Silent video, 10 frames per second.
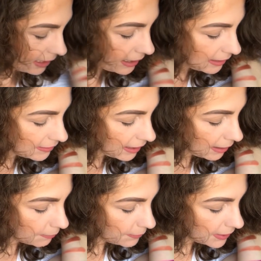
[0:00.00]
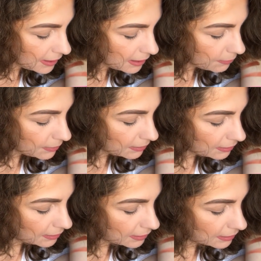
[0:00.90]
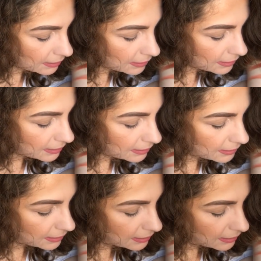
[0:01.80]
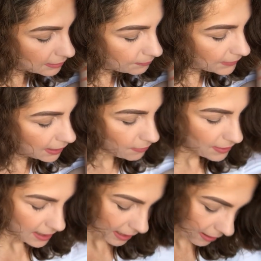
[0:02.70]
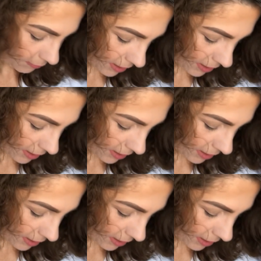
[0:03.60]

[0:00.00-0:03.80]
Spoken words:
here's that purple. Now that I'm